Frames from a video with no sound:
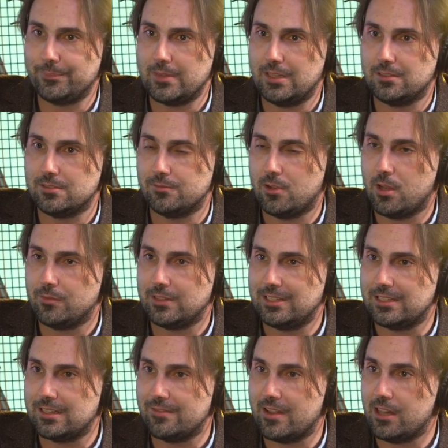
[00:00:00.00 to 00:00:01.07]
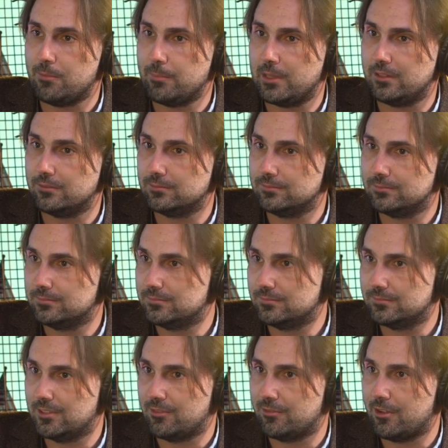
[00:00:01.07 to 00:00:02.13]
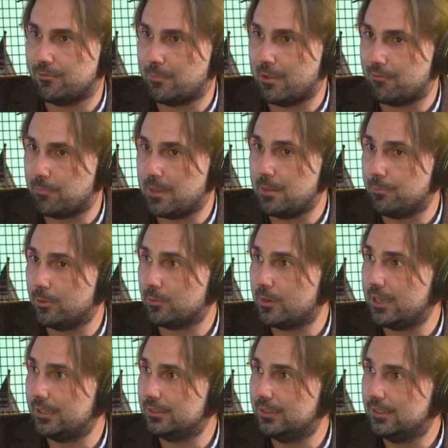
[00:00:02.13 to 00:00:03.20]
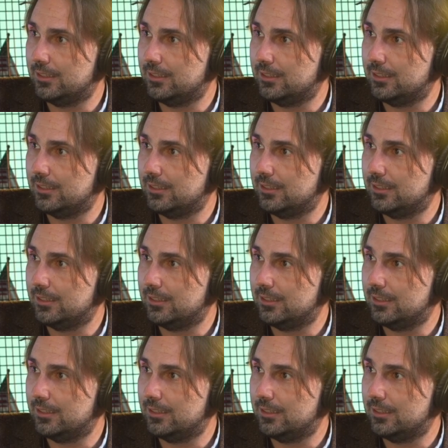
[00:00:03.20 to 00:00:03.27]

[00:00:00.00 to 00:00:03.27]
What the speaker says: is involved in the development of people, right?